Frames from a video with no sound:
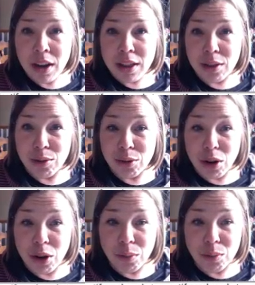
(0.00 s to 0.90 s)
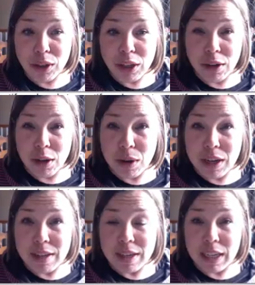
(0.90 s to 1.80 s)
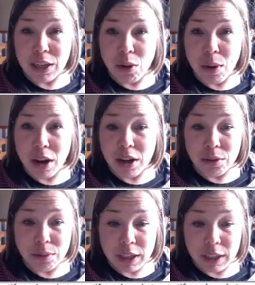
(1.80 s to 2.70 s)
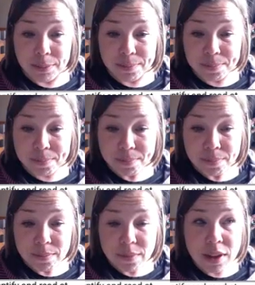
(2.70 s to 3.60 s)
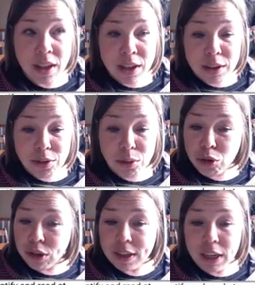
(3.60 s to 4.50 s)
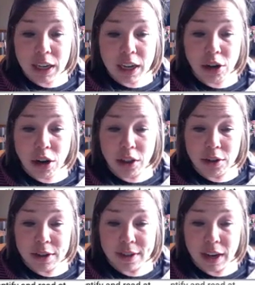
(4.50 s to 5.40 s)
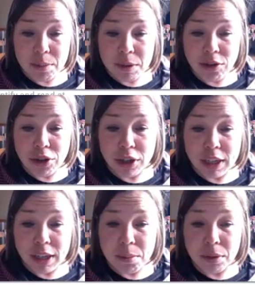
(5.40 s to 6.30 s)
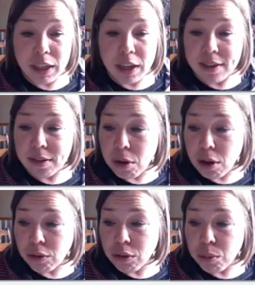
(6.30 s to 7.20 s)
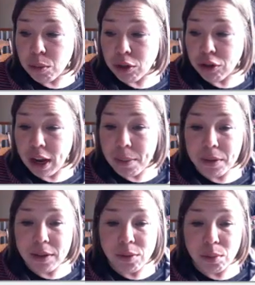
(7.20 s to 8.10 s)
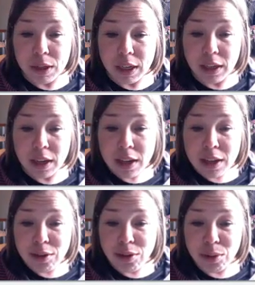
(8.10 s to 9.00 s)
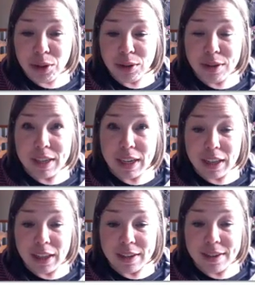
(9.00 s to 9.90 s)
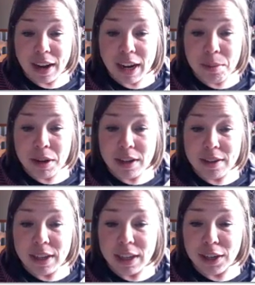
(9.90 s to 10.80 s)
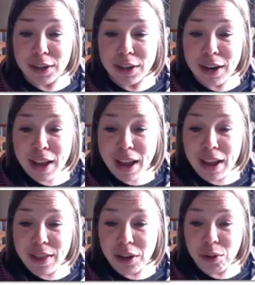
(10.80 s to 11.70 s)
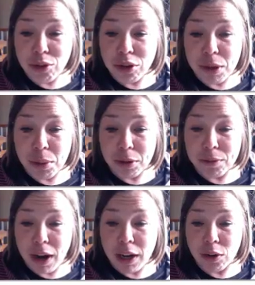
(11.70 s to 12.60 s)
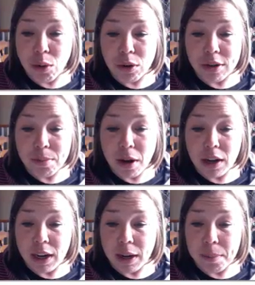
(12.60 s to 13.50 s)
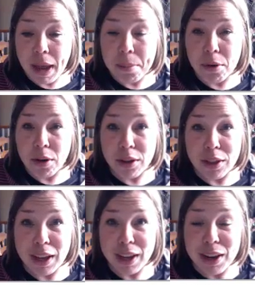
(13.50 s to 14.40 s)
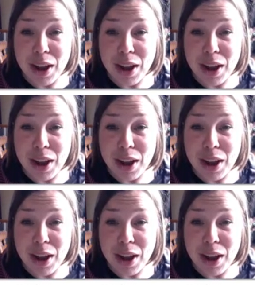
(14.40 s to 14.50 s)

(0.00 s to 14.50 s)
Those are all really great ways to get going on your reading. So just like in our other assignments, you're going to complete a small group workshop this week. So you'll see the assignment is here, and then you should be able to find a corresponding paper that